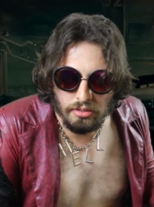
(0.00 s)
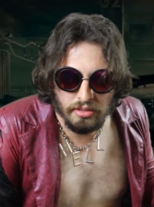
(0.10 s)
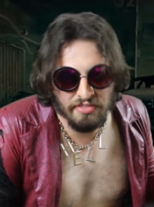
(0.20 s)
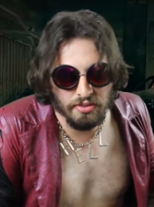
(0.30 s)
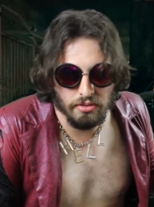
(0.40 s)

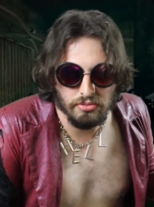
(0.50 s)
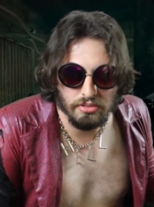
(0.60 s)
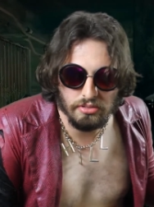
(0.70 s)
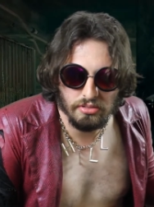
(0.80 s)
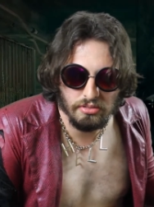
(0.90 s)
They're for
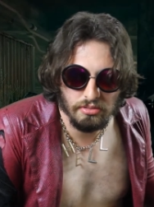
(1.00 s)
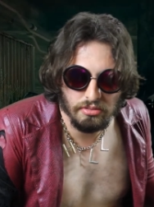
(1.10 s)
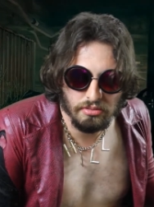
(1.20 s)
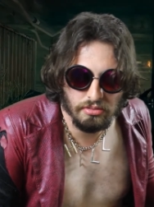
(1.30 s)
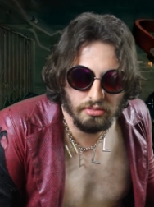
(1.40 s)
losers.
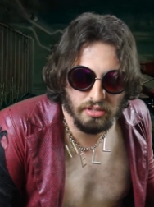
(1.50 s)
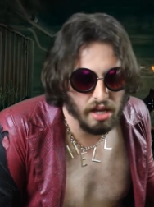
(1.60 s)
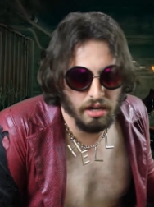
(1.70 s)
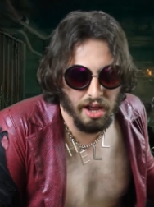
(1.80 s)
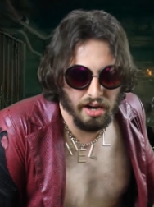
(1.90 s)
I
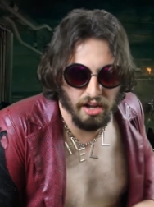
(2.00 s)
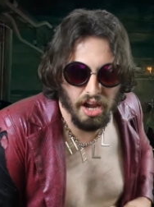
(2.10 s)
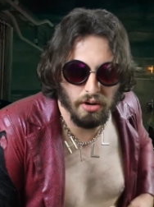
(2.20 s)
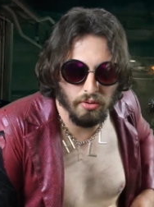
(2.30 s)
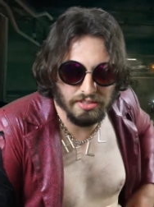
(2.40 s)
don't
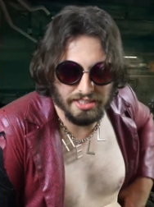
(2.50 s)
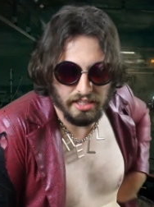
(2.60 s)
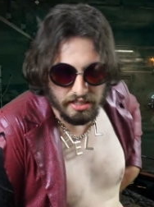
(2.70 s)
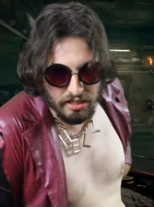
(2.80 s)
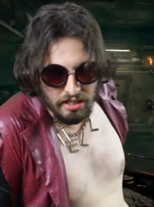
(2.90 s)
know what to
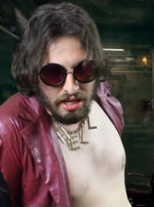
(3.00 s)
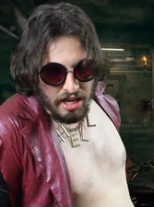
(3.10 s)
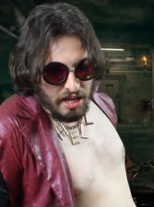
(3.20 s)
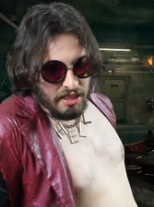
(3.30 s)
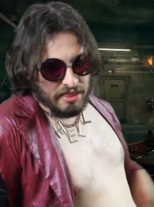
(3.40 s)
tell you.
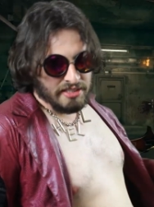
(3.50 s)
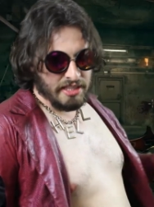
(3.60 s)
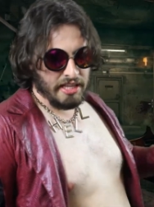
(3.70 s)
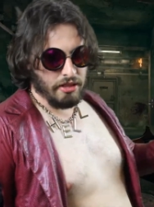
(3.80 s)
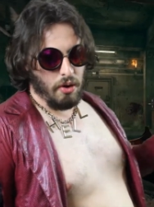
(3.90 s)
This
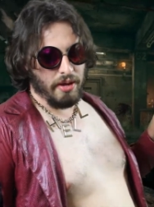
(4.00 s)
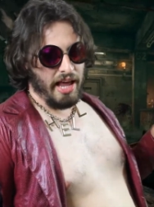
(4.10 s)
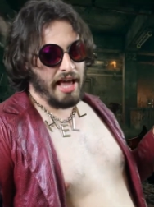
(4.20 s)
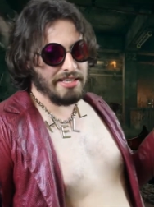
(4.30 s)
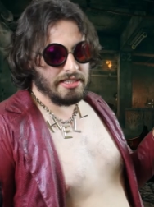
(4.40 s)
thing, though, it
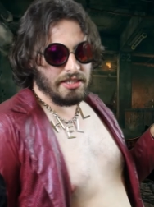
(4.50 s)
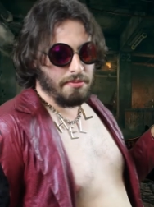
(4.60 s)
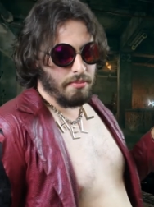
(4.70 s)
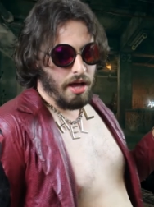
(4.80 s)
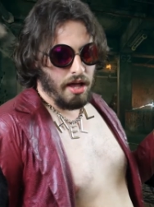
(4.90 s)
has
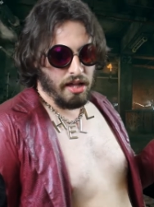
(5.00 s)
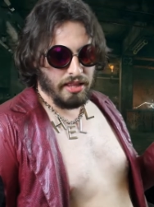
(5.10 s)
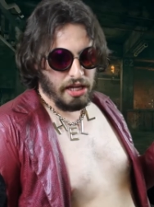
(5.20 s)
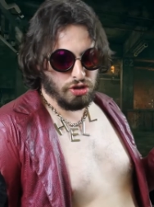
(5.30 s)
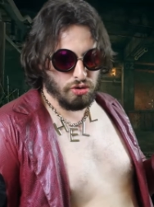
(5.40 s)
some
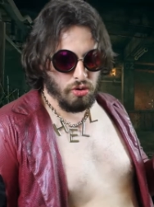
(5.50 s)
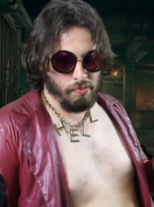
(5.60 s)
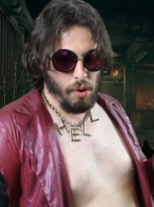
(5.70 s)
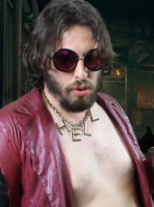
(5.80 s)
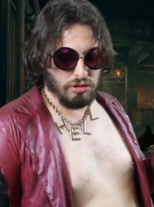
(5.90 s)
electrical
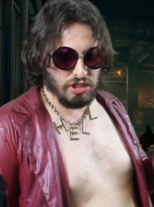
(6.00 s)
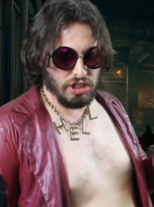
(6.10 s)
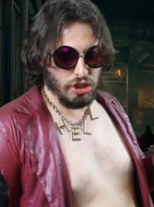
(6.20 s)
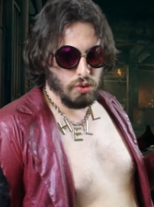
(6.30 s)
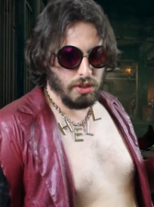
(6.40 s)
bolts,
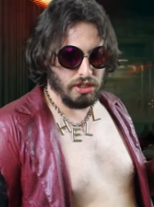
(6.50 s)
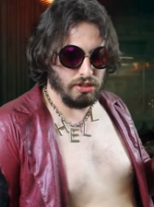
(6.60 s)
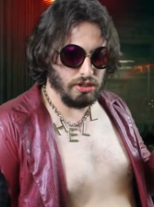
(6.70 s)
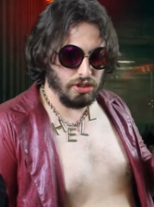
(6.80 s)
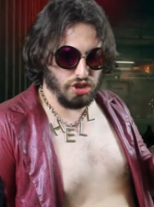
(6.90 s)
and you
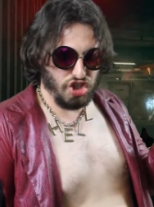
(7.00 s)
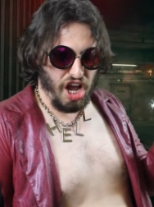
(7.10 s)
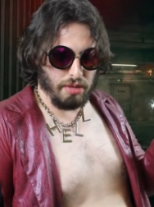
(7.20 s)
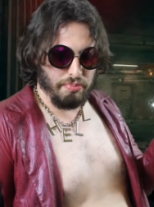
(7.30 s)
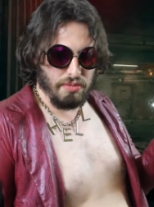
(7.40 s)
can
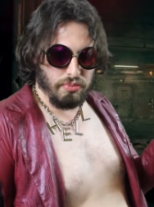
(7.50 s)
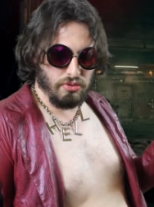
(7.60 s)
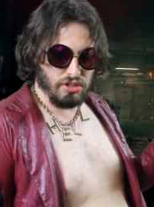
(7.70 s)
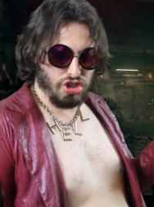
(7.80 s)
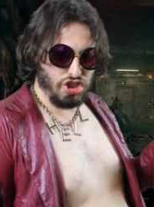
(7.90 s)
shock
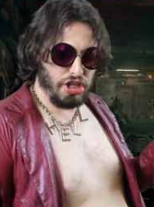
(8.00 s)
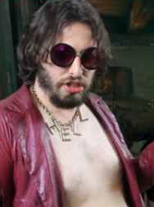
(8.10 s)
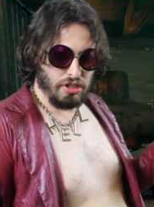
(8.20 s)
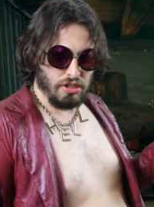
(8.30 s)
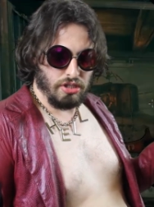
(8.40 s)
people and
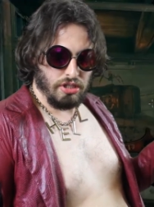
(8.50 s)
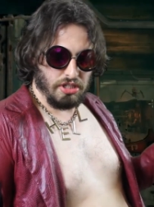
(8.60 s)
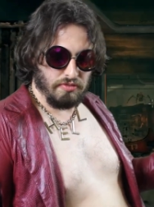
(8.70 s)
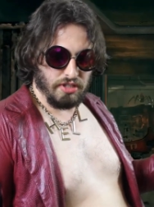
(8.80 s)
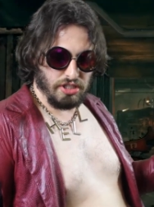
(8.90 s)
shit.
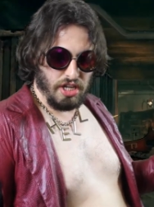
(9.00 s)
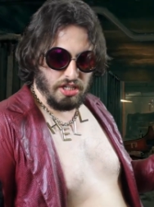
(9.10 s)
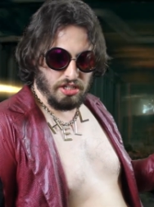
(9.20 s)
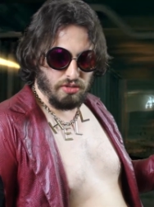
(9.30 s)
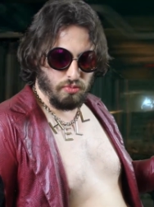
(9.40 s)
If they're
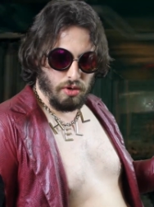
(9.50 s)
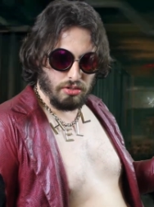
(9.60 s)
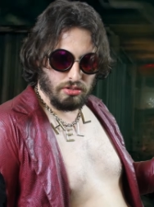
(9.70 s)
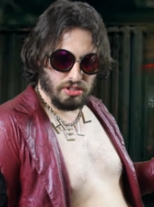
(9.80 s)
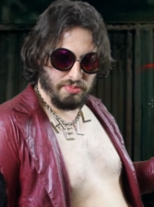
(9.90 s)
standing in
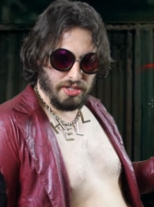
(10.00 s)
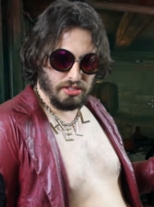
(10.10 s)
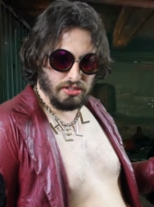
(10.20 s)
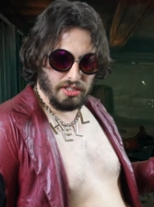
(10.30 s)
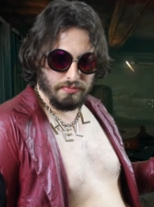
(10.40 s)
water,
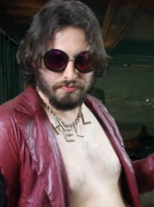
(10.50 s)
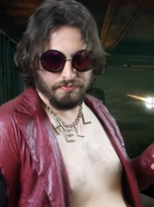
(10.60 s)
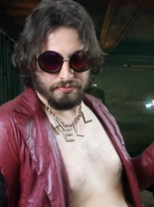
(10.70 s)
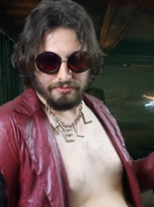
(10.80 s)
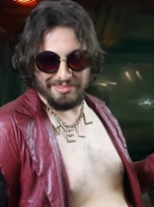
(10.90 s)
especially.
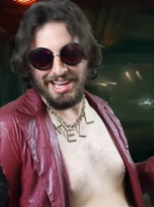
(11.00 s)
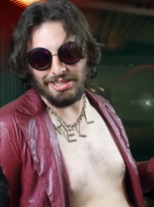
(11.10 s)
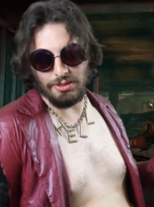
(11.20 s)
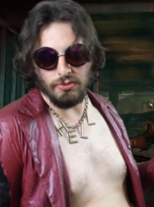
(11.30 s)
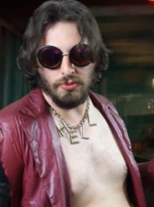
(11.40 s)

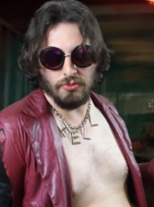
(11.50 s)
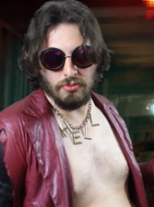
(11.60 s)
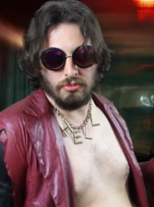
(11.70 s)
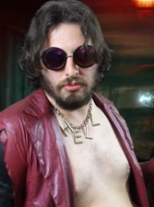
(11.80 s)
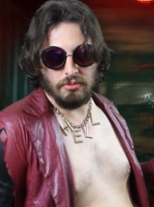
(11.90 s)
That's cool.
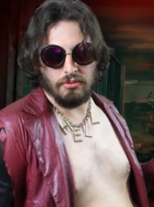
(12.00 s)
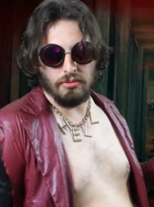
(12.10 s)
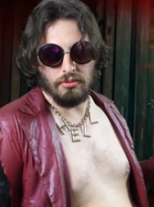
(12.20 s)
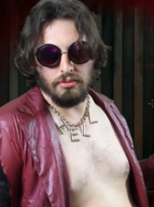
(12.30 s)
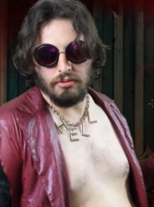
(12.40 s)

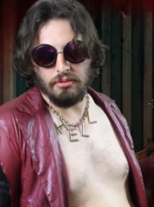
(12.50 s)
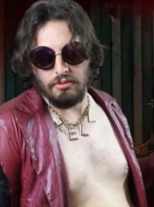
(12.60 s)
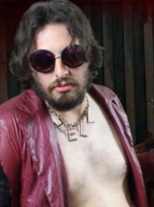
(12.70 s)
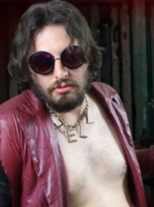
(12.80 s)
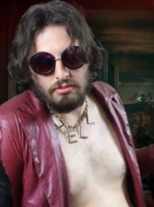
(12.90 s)
I
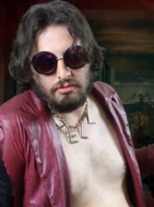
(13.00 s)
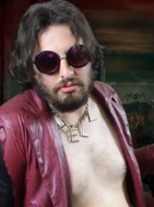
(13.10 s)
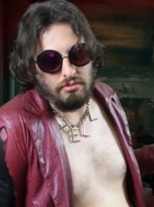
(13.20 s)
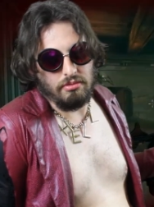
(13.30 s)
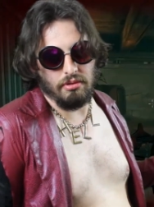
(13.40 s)

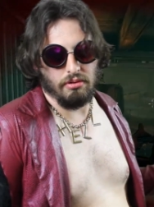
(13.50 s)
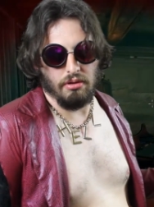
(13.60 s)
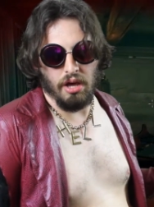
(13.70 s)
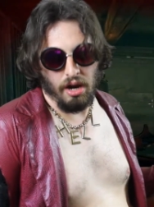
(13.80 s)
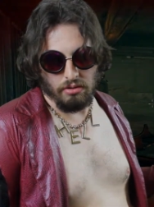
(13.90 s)
don't
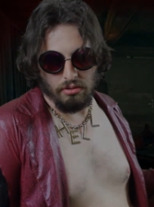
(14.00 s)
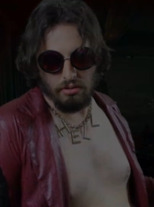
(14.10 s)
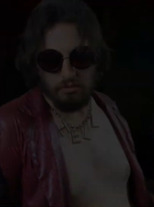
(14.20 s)
know.